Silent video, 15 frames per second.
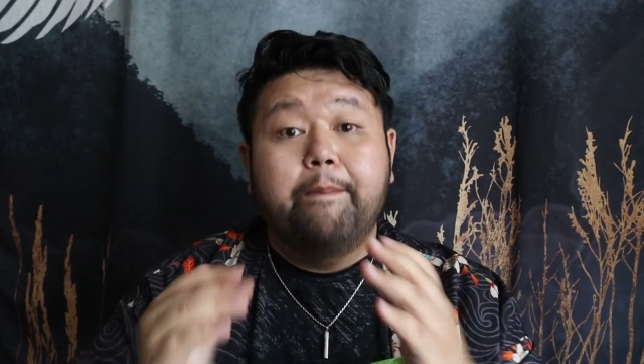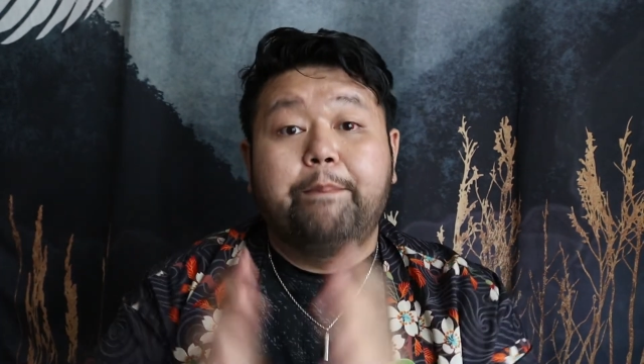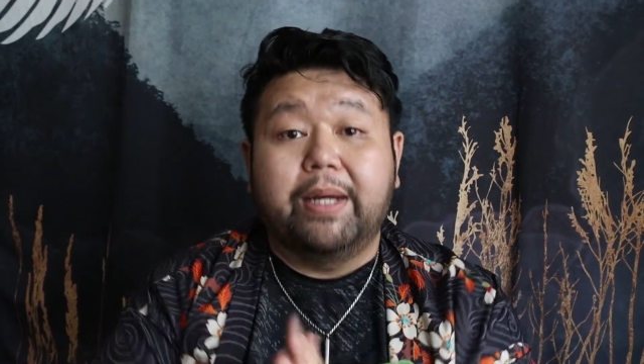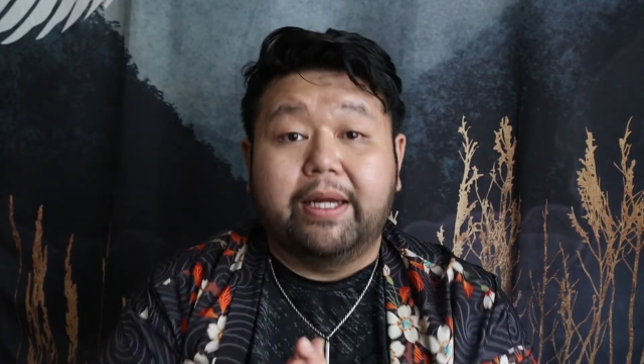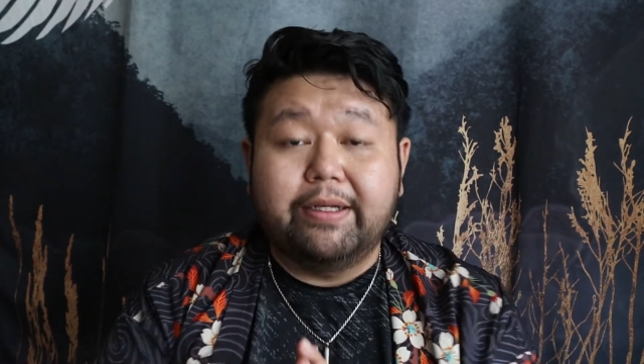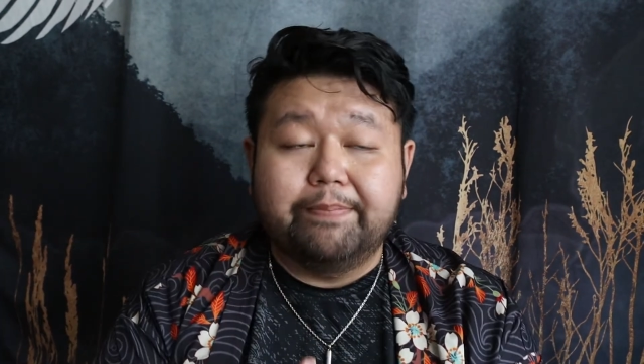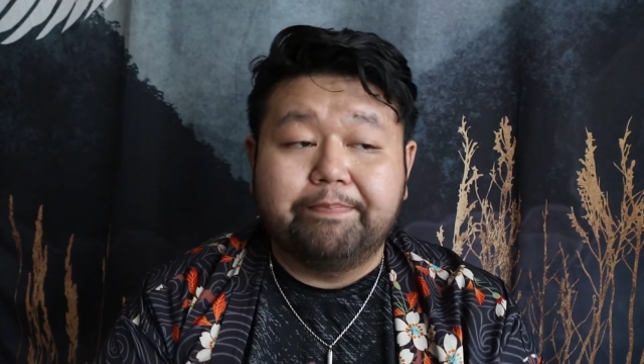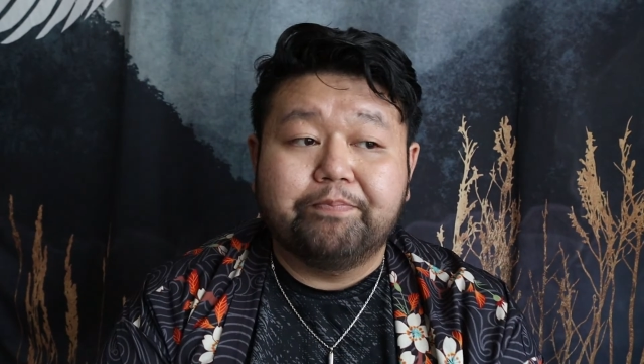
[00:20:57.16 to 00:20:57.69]

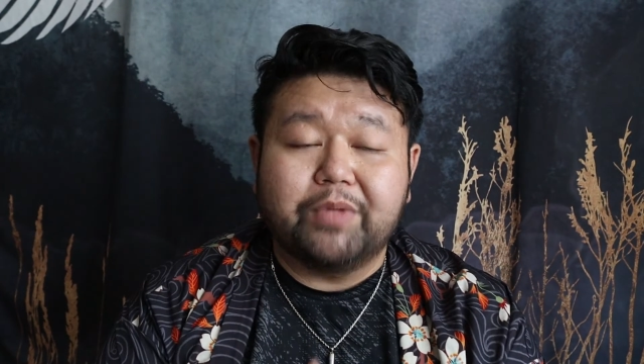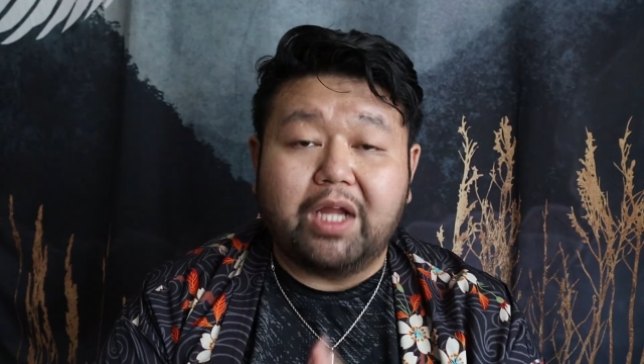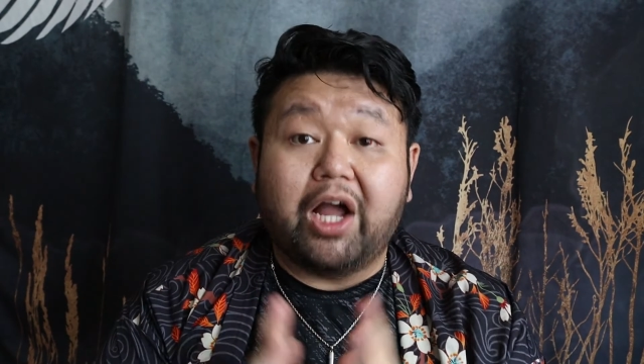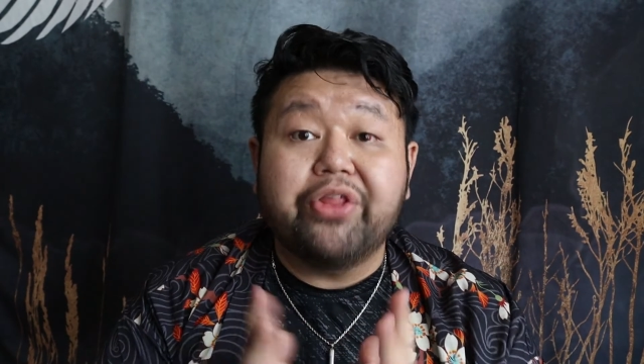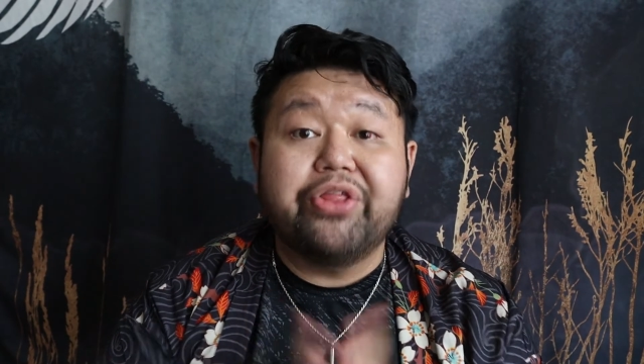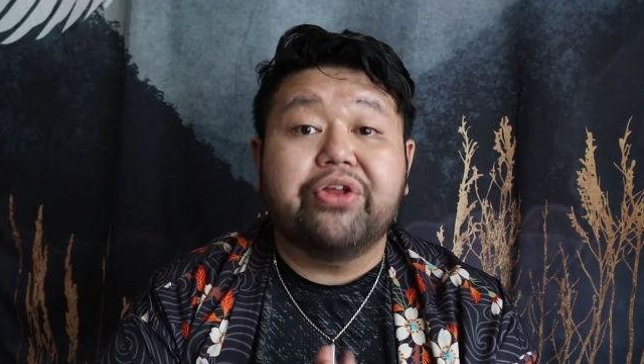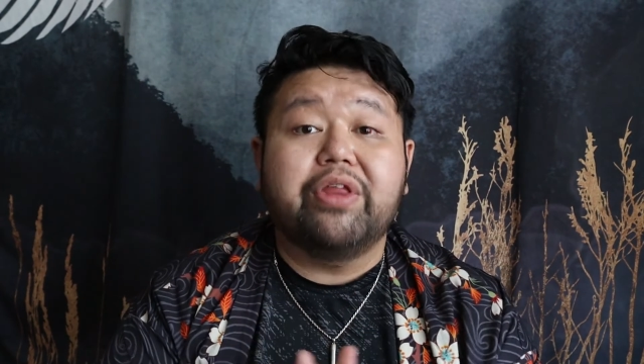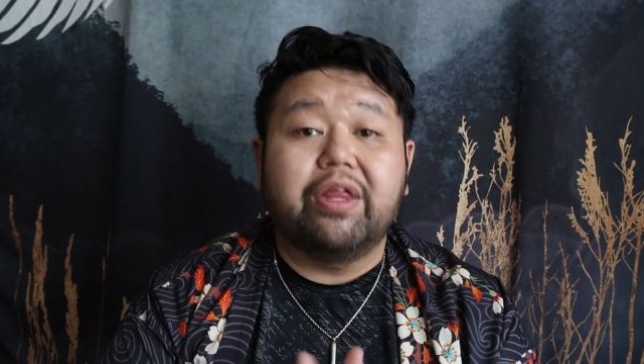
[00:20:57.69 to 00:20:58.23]
But
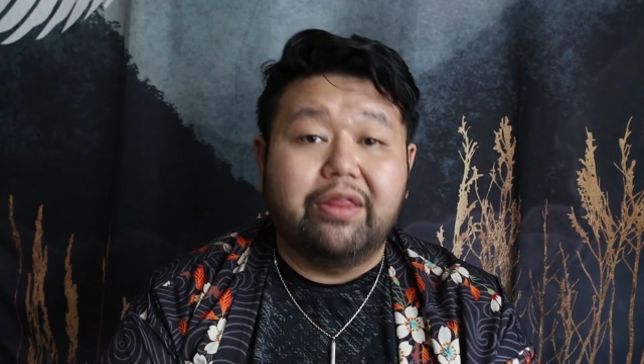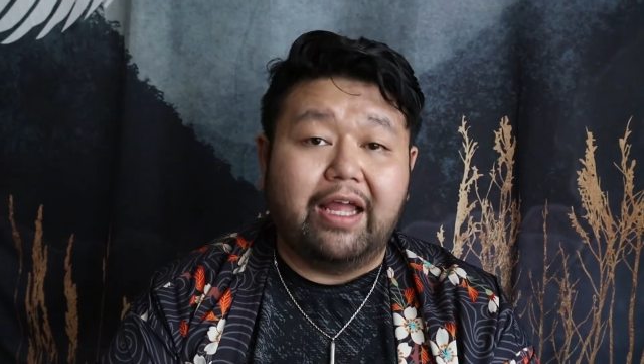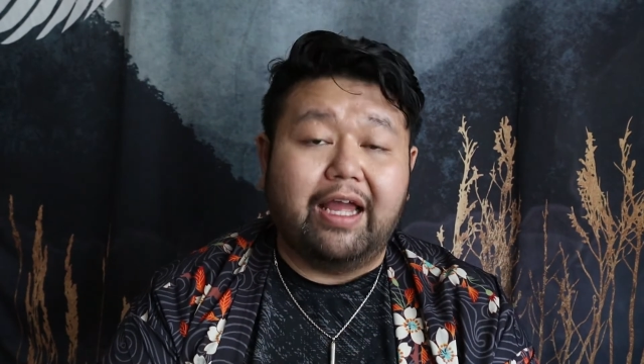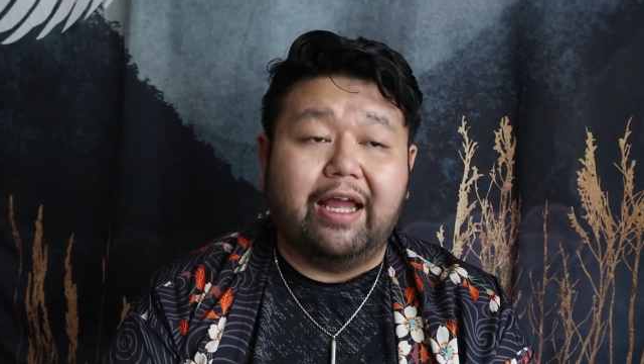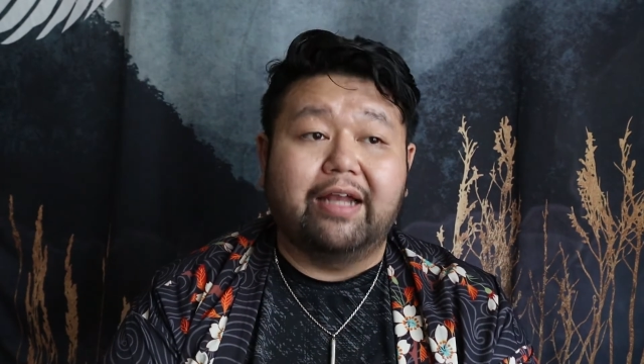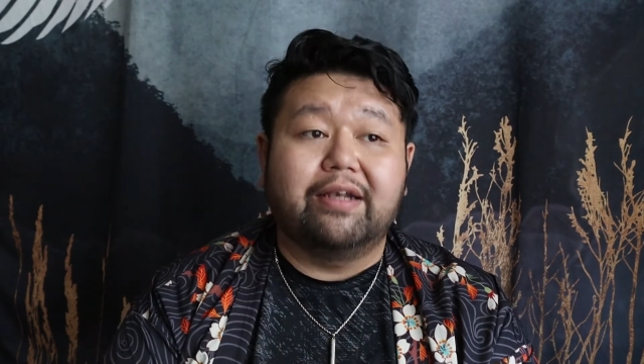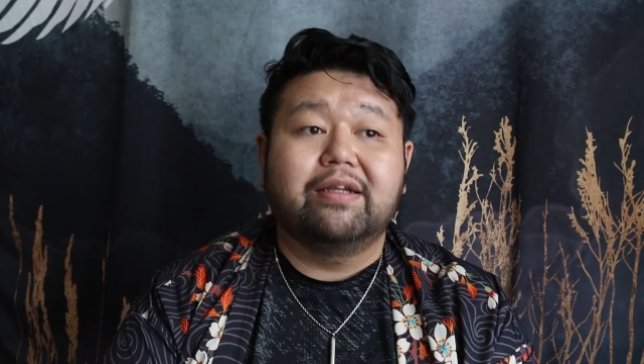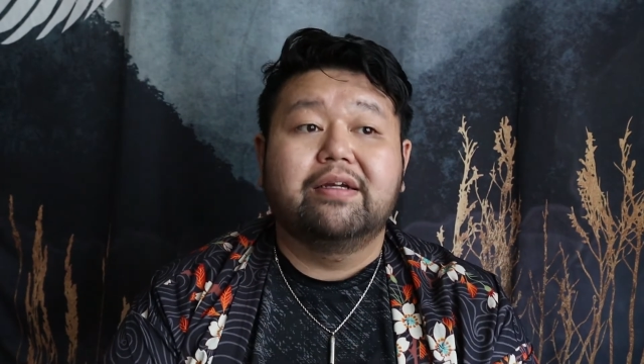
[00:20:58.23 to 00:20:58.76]
other than
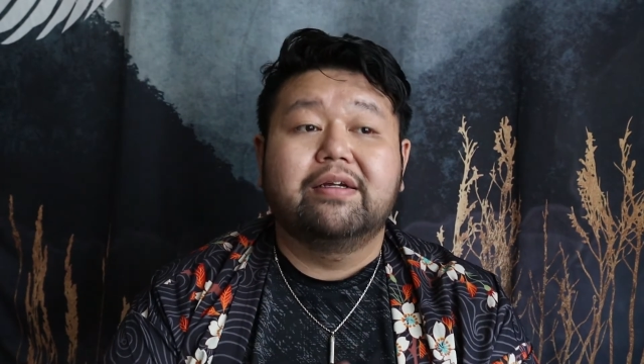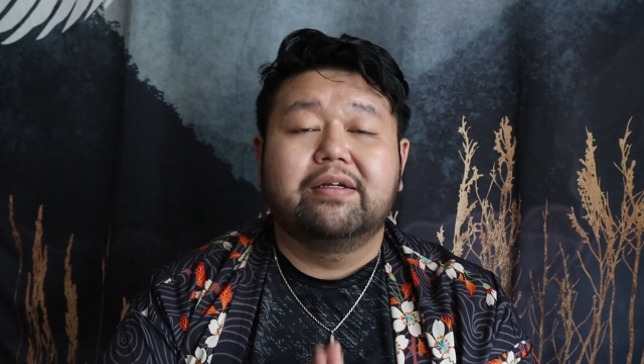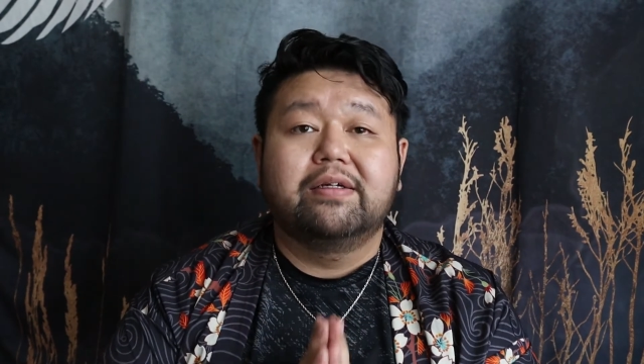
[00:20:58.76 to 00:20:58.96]
that,